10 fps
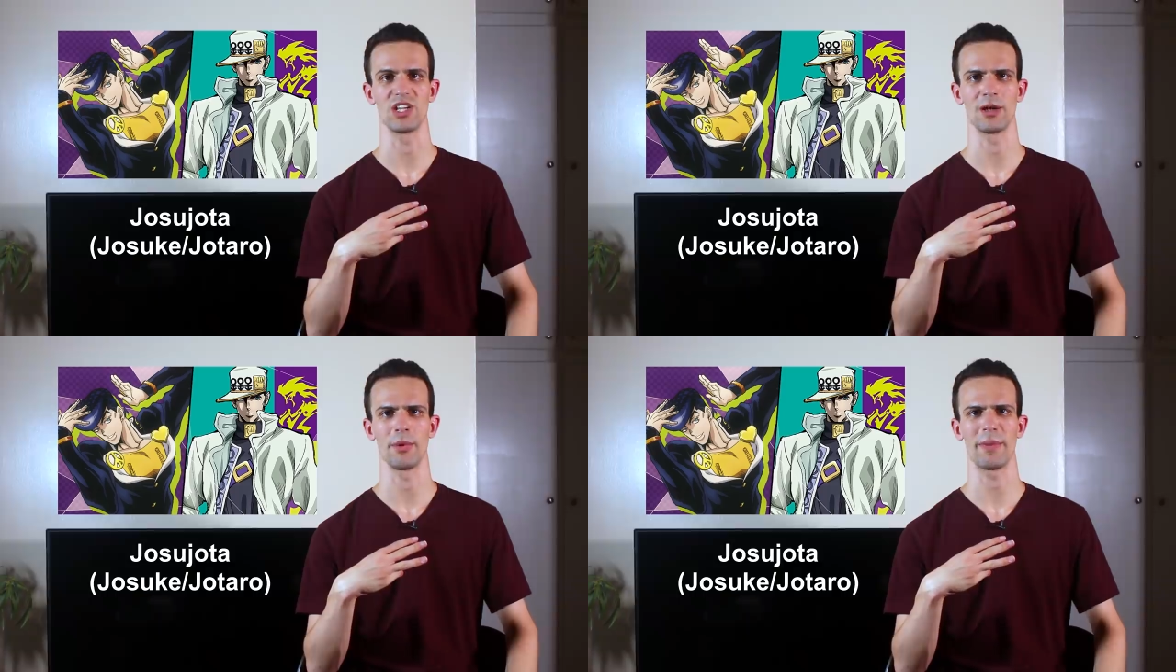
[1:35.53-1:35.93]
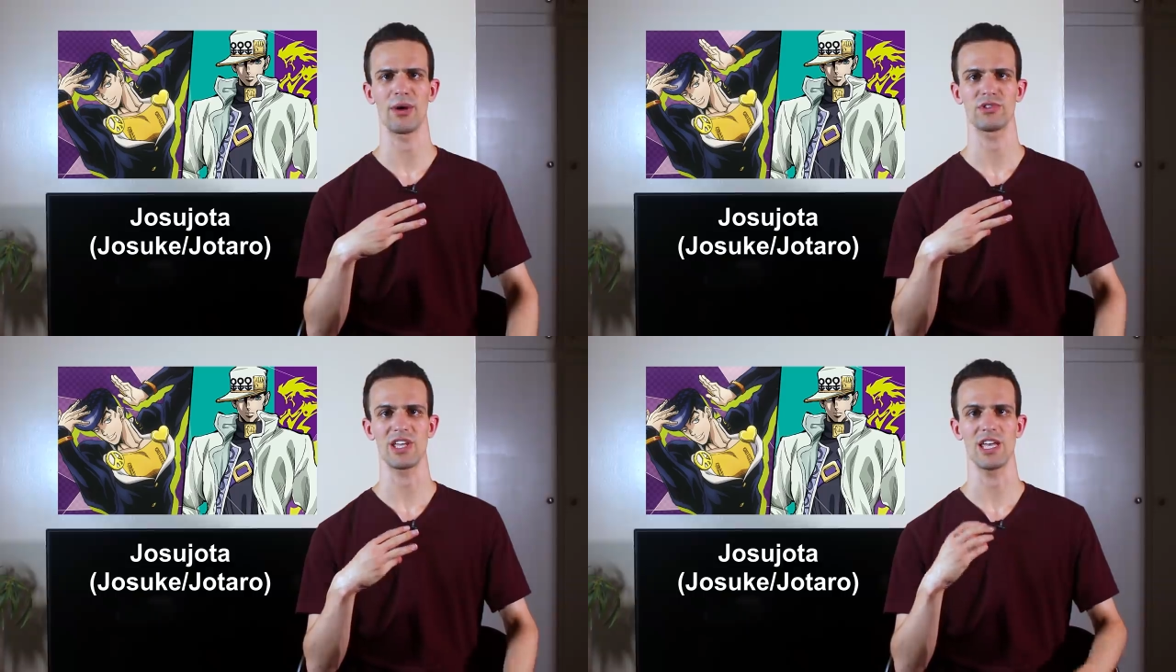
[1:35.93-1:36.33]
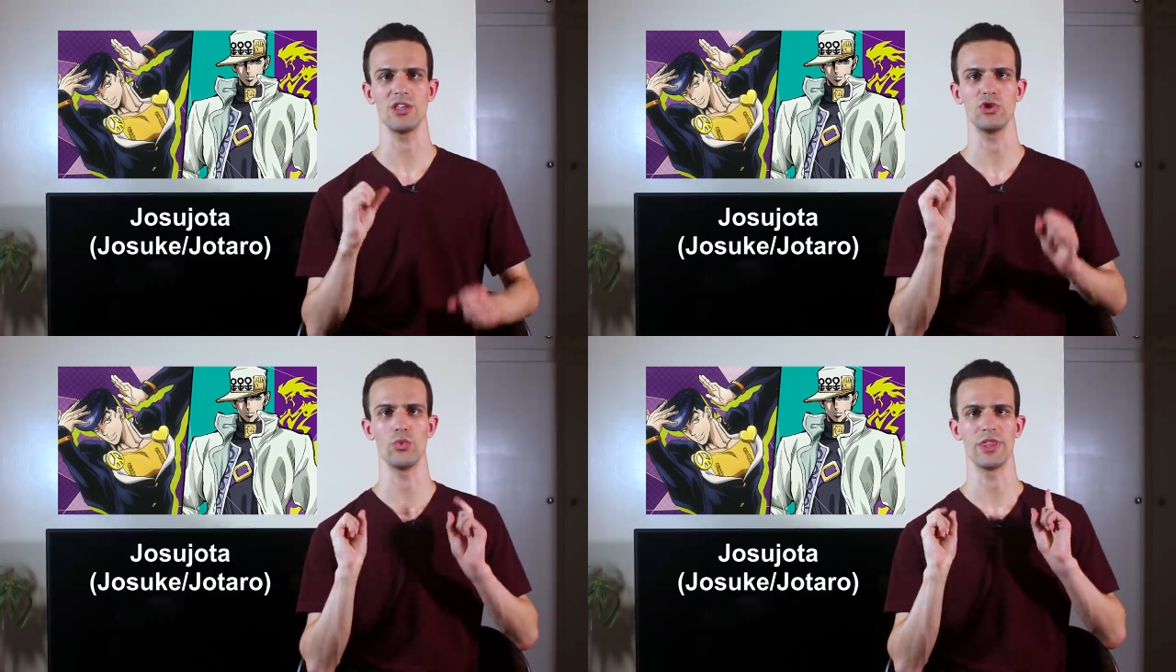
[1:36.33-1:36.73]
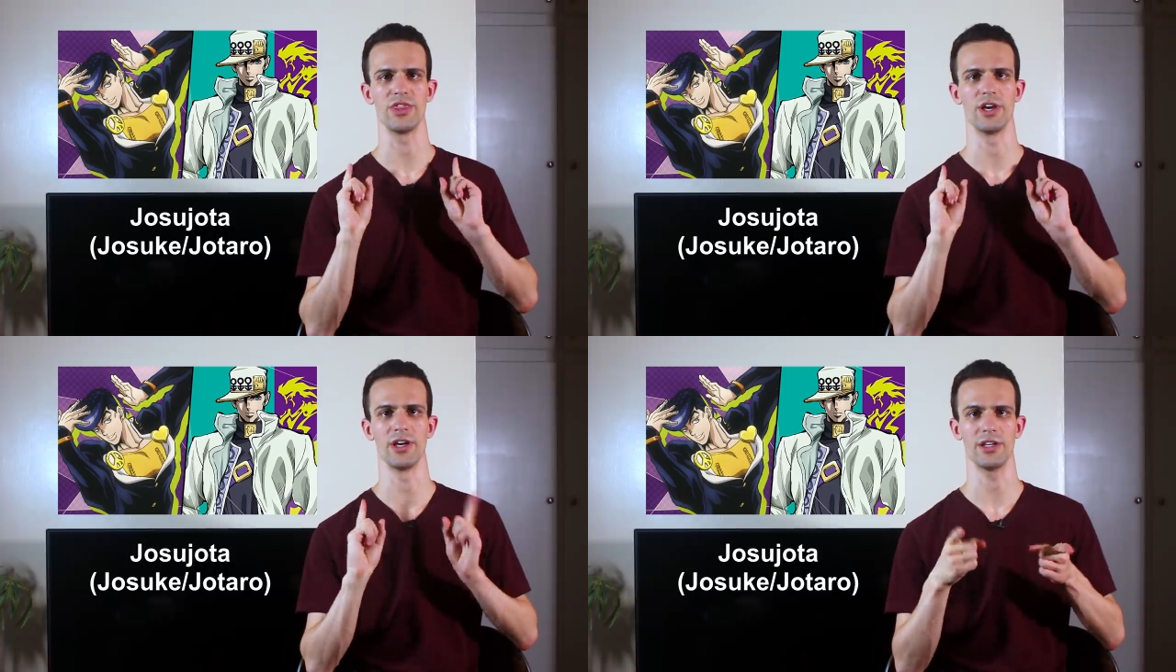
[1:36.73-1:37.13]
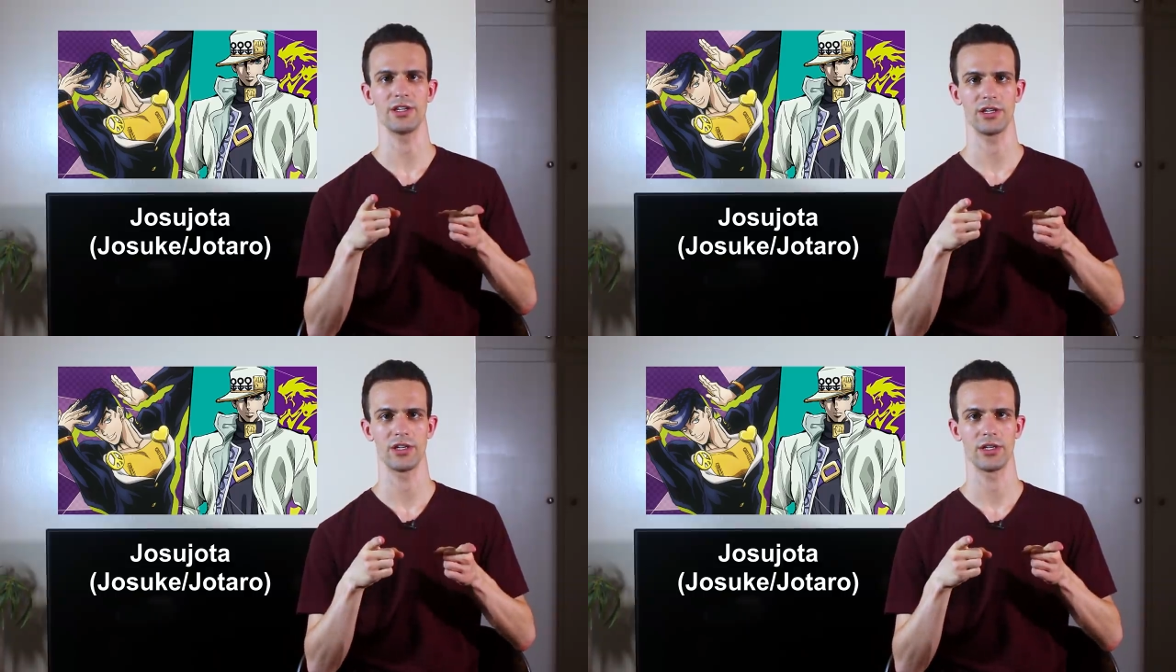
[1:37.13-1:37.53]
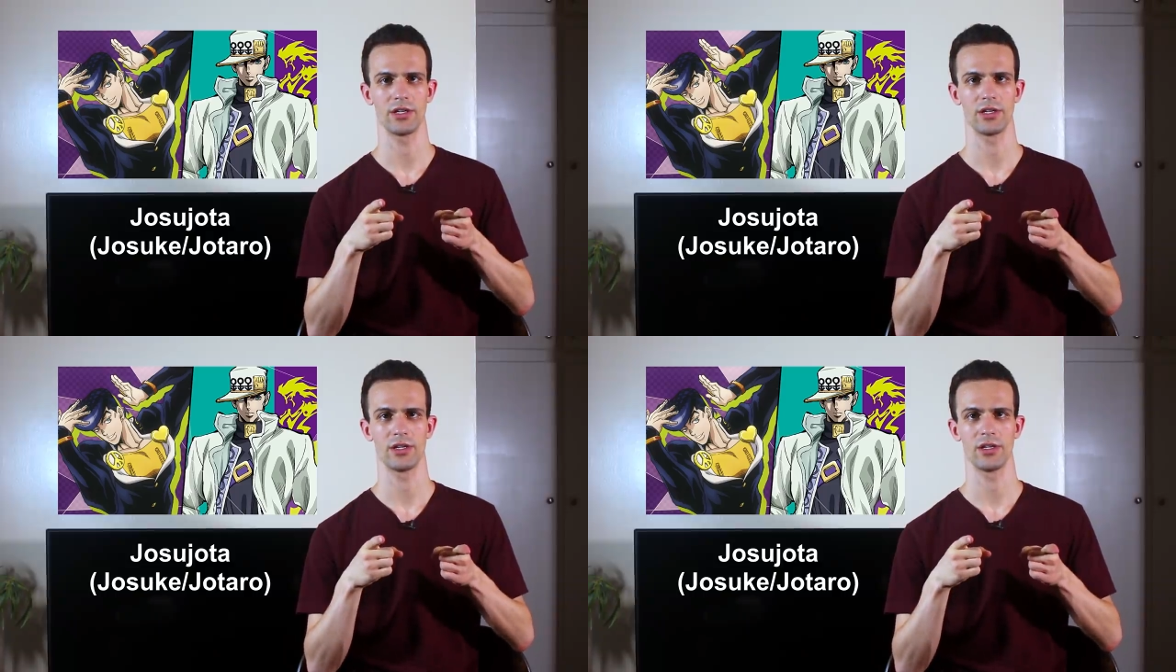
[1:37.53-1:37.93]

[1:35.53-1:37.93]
that I'm about to hit you with the F B I,